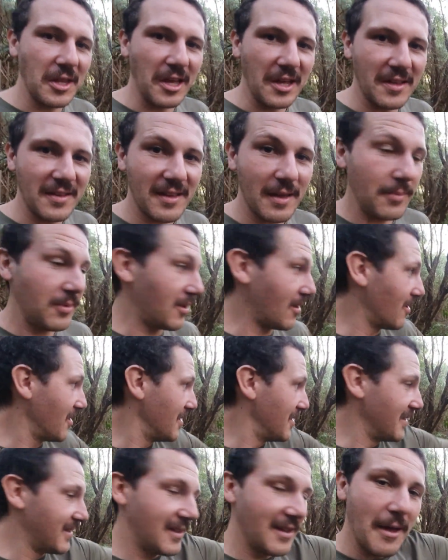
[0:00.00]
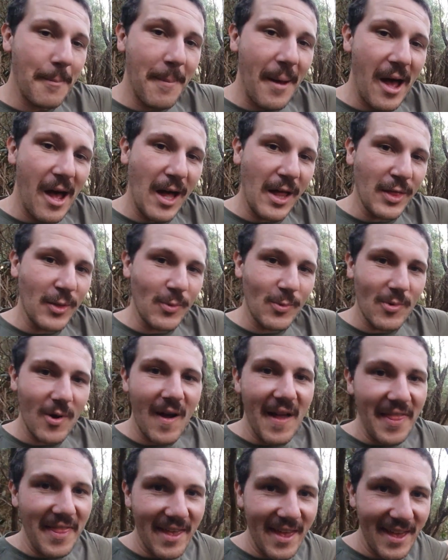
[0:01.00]
except there is a path
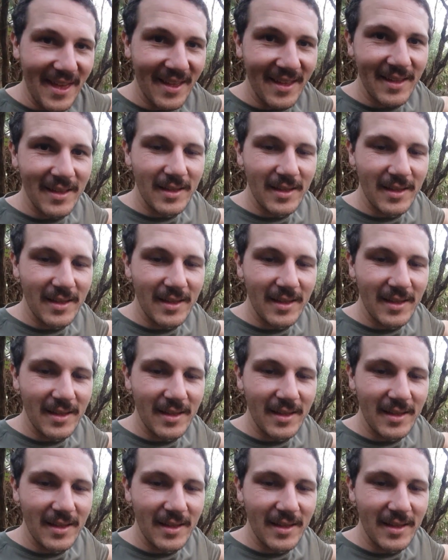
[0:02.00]
right there.